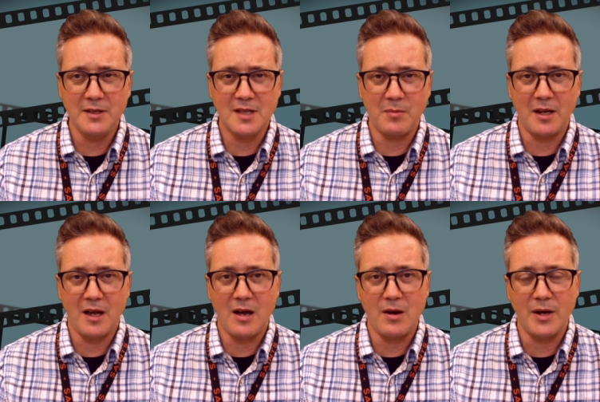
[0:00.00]
Please let
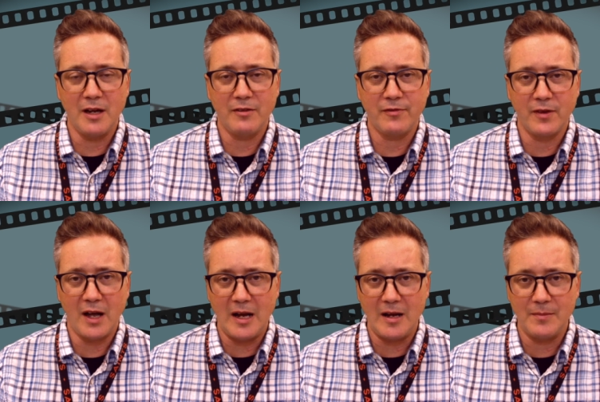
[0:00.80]
me know if
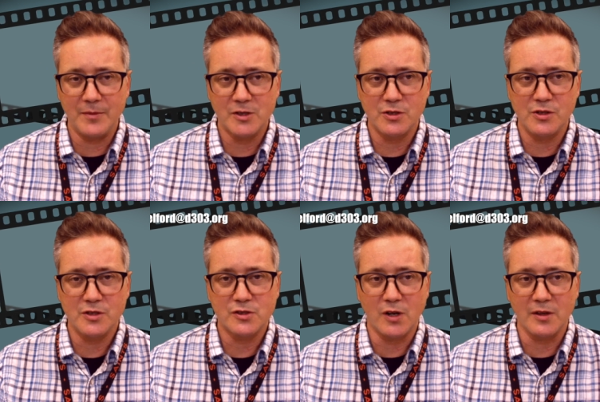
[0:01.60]
your
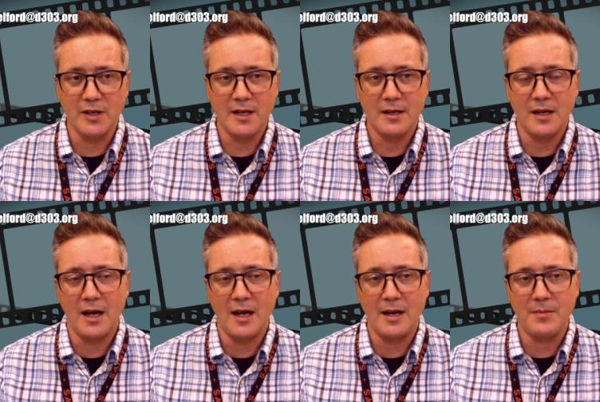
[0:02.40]
student is
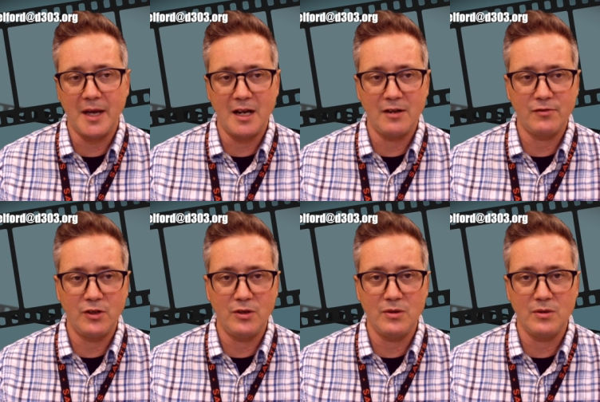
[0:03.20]
struggling and
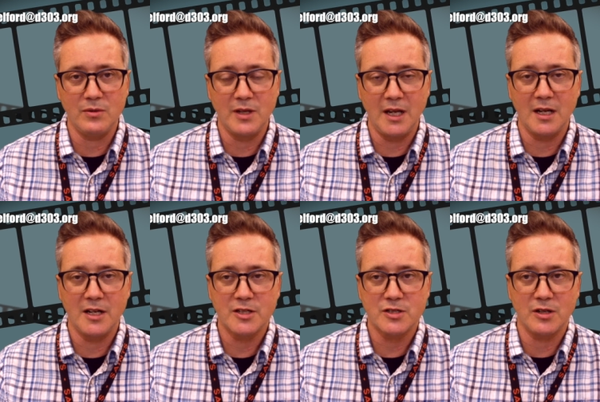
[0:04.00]
if you
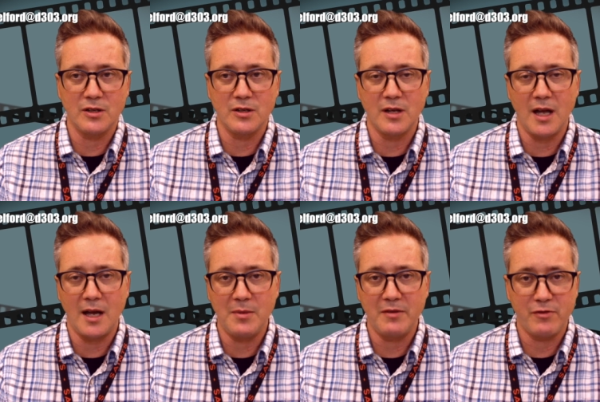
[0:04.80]
need
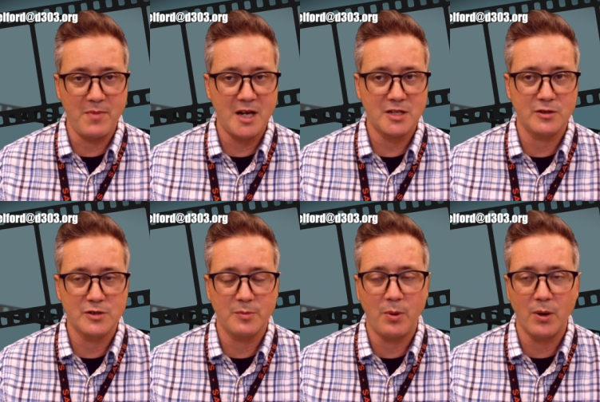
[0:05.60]
additional
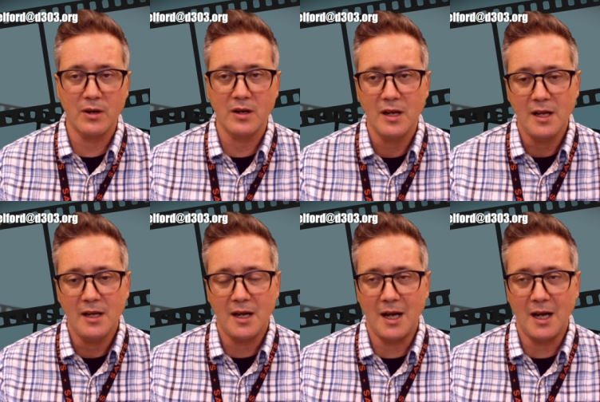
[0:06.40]
information or support.